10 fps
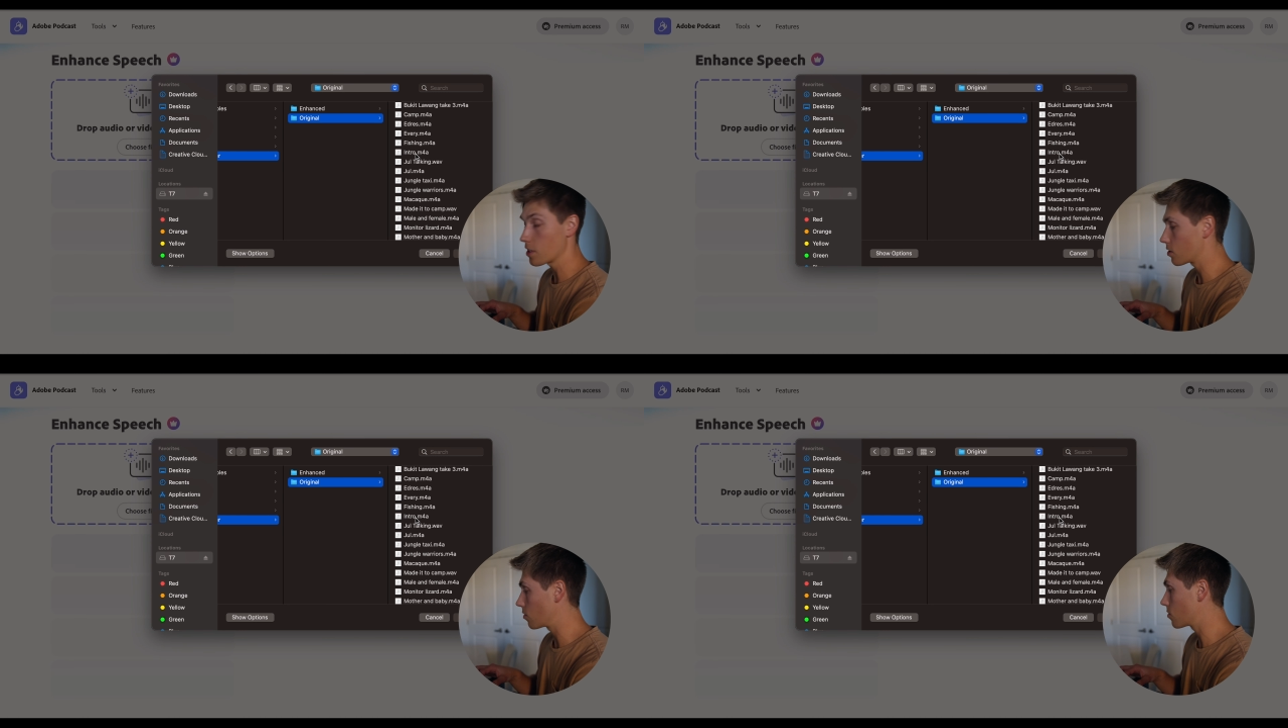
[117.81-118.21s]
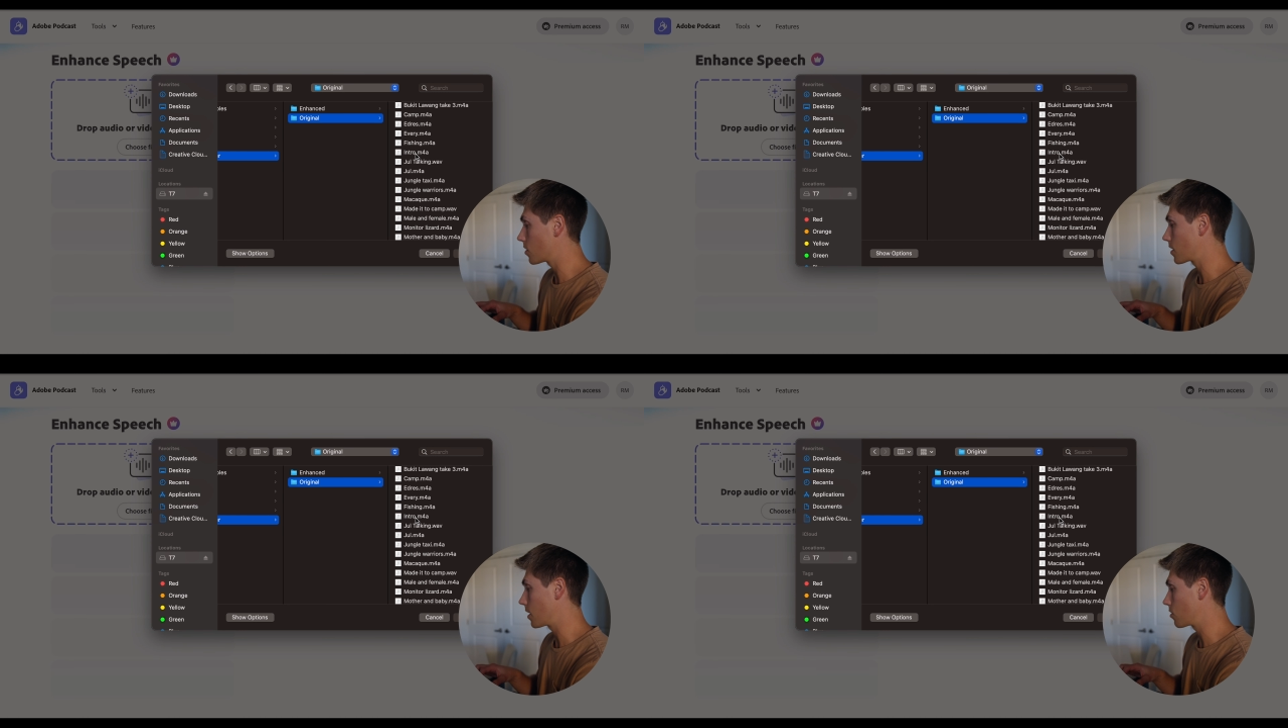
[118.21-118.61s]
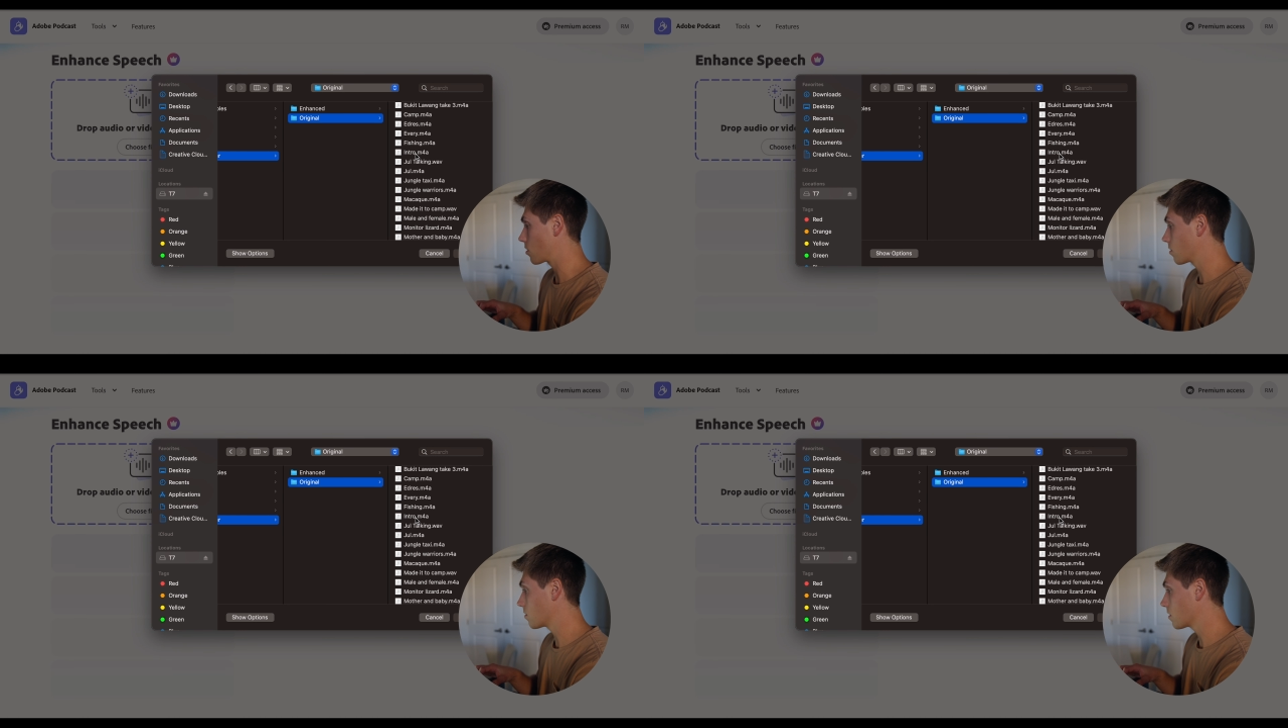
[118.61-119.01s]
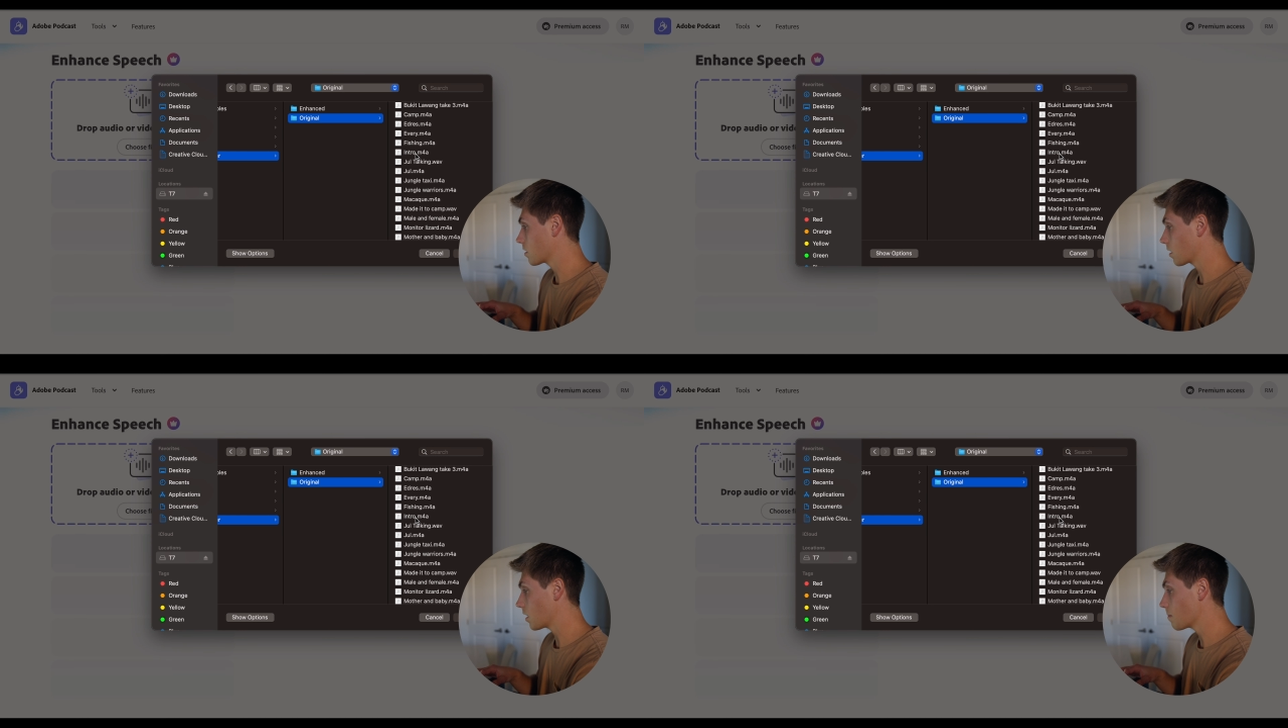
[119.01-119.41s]
let's use this intro
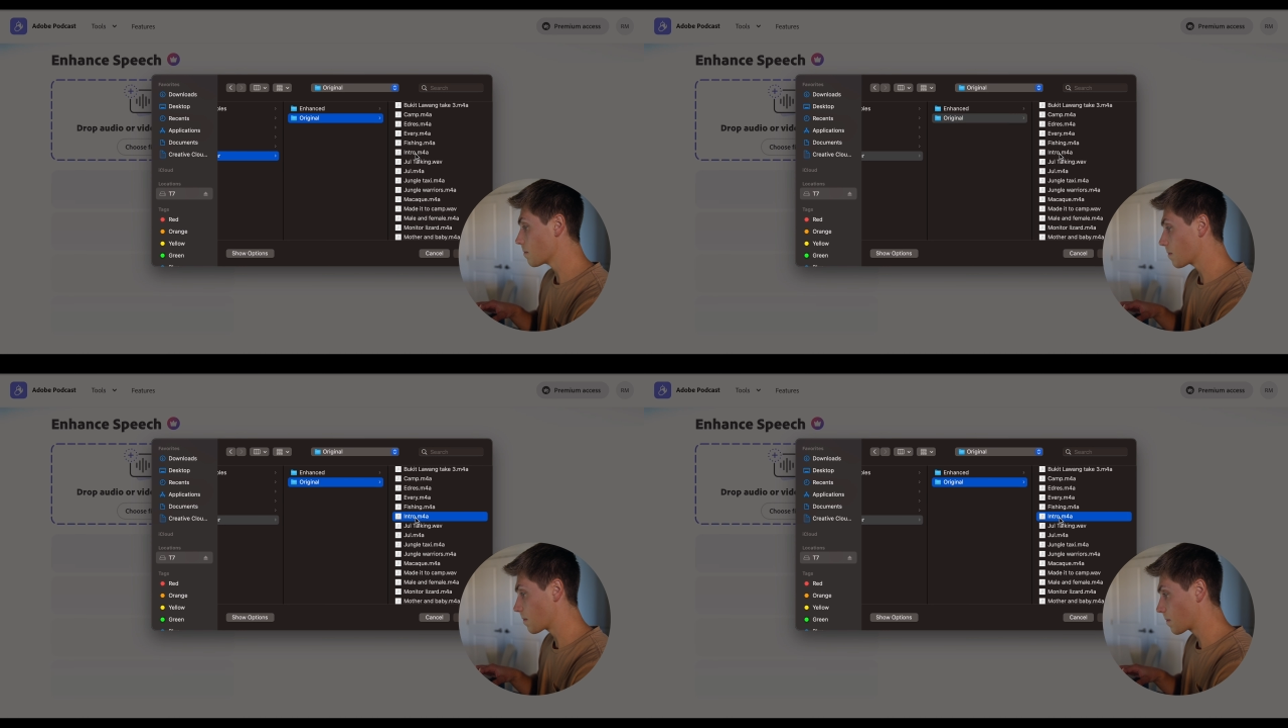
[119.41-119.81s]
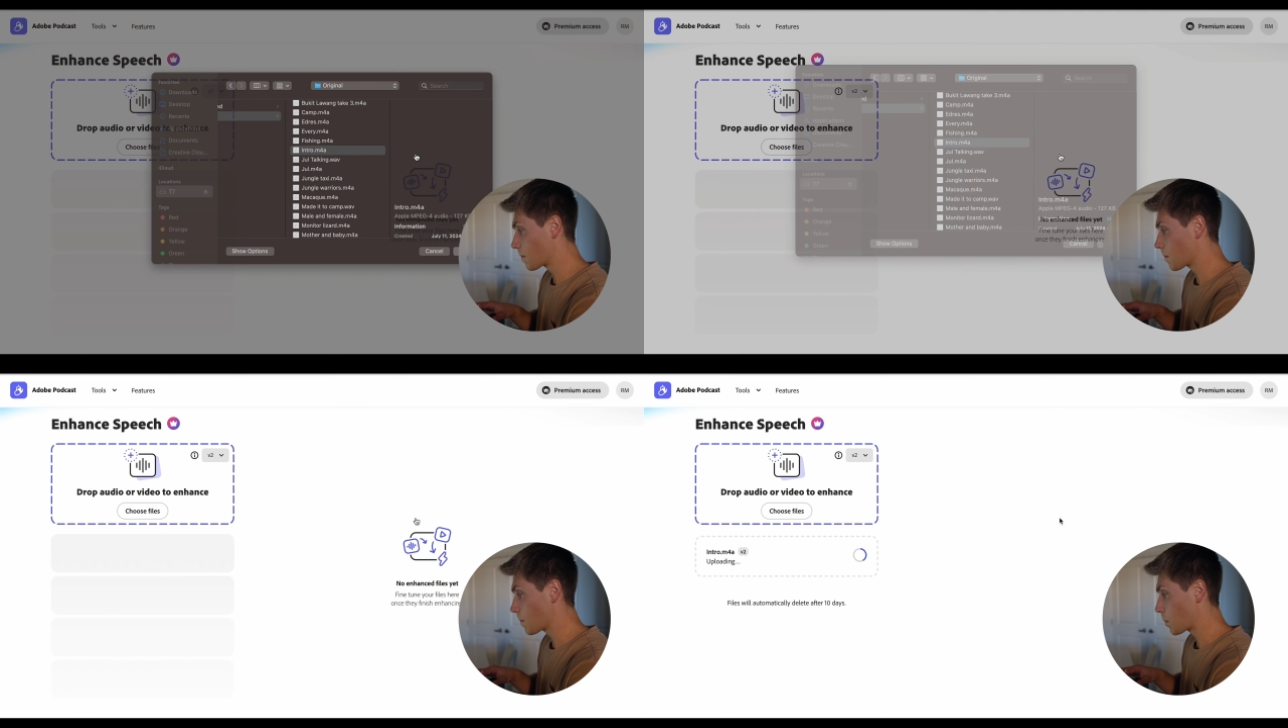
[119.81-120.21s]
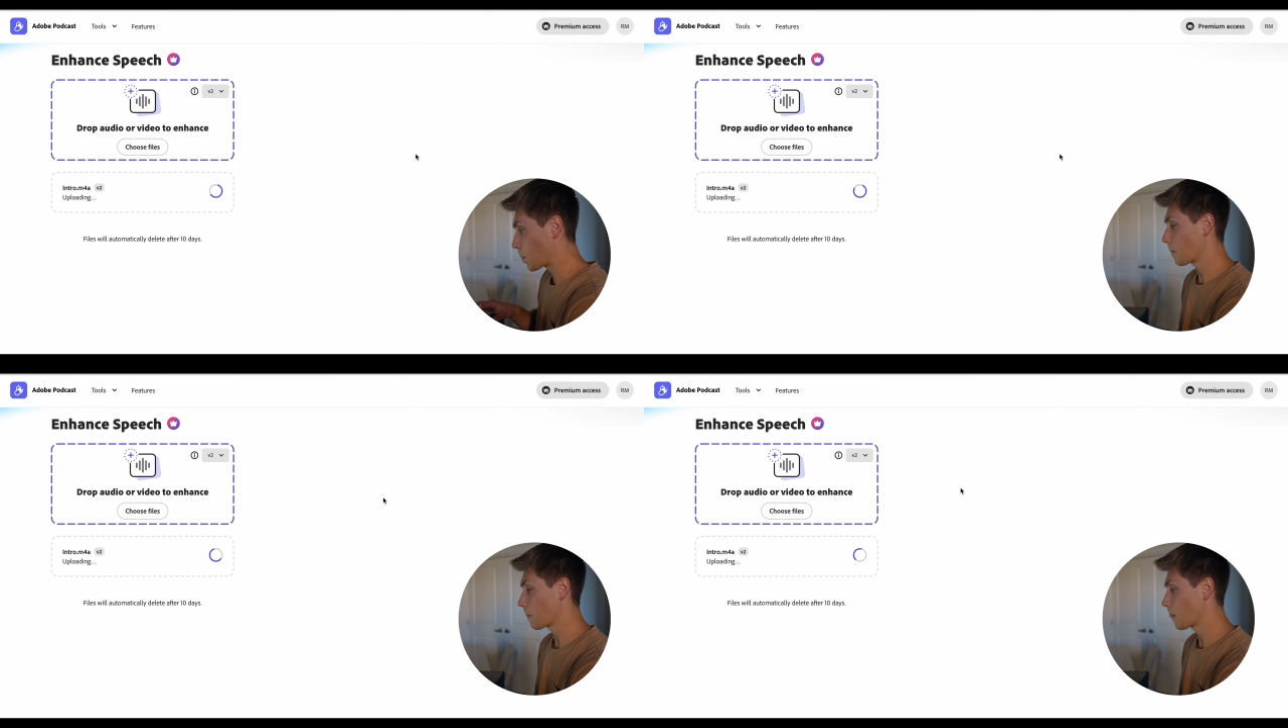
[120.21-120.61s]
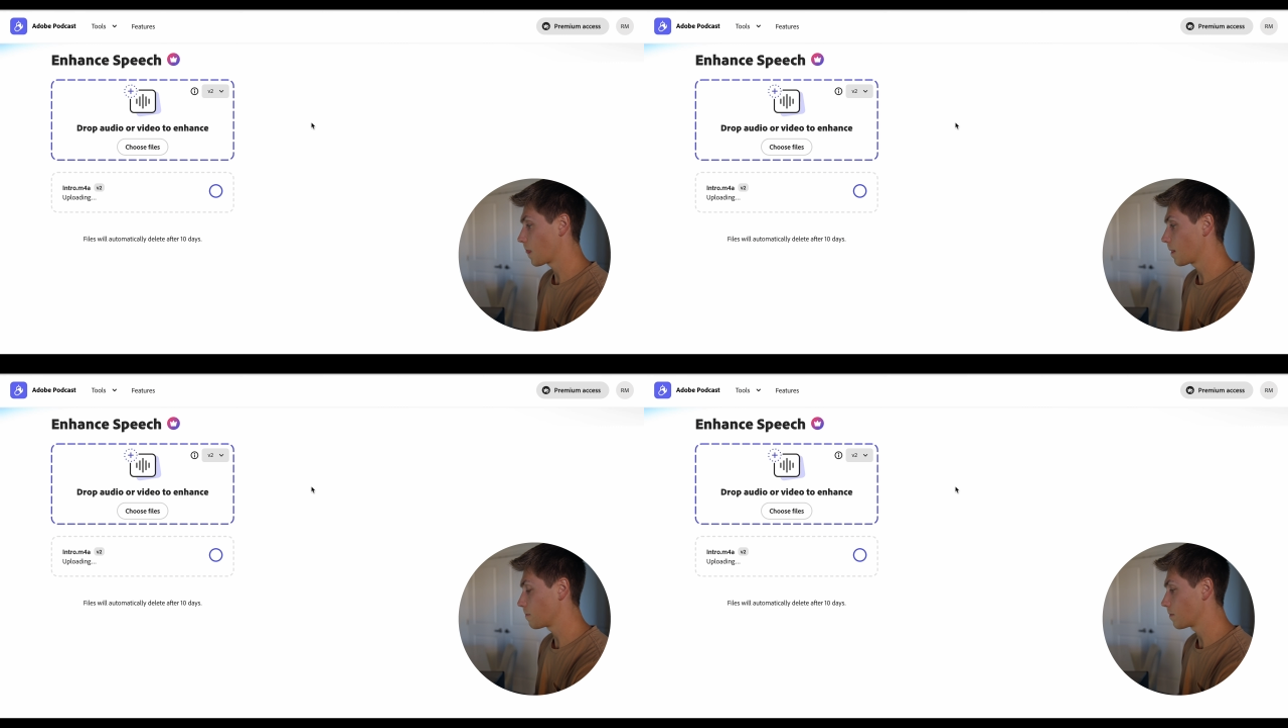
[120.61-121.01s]
clip.
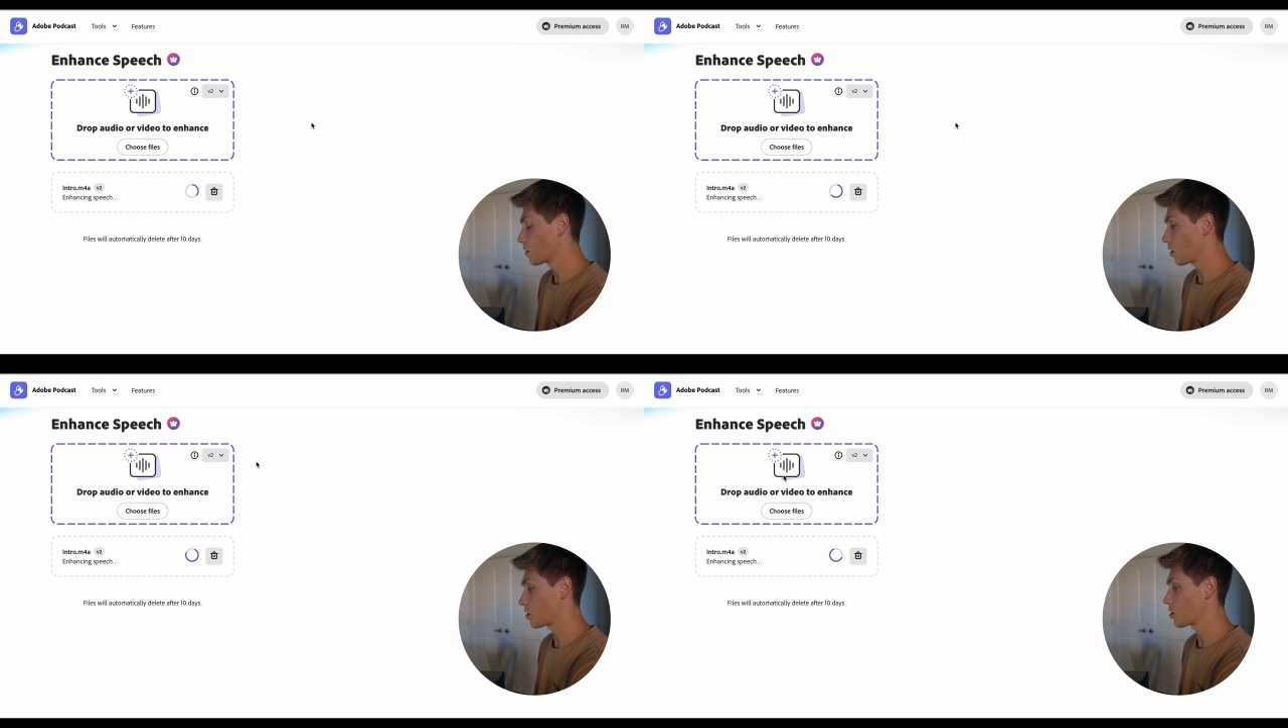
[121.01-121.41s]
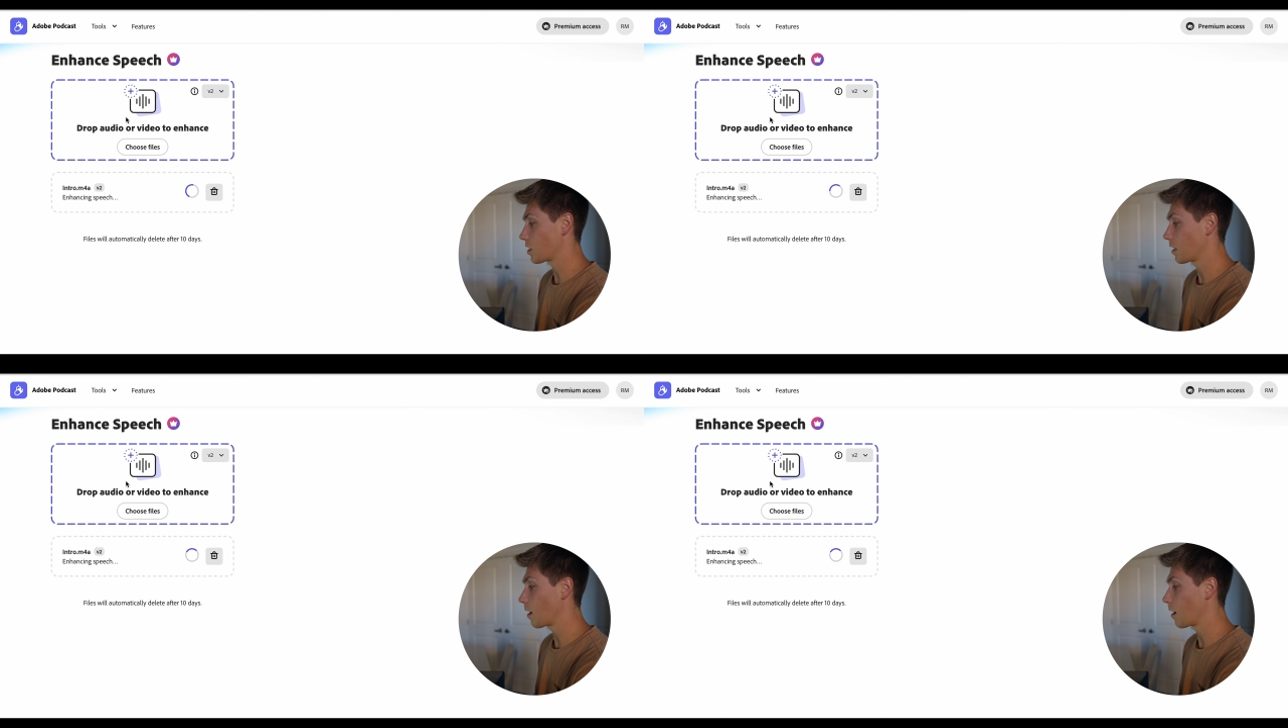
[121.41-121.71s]
So that's just going to